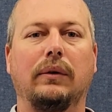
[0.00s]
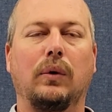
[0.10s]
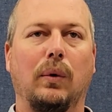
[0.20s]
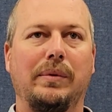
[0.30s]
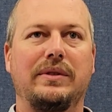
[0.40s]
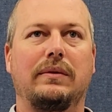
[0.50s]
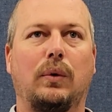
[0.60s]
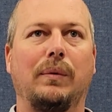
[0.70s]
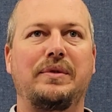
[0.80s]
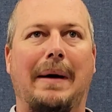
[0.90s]

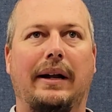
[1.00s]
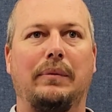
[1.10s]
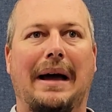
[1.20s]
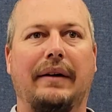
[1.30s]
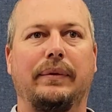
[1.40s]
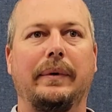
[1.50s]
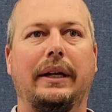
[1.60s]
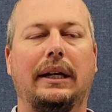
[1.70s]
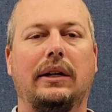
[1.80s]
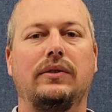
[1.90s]
Corbin's battling back from a
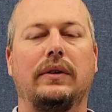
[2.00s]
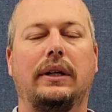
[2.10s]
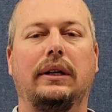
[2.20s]
knee injury,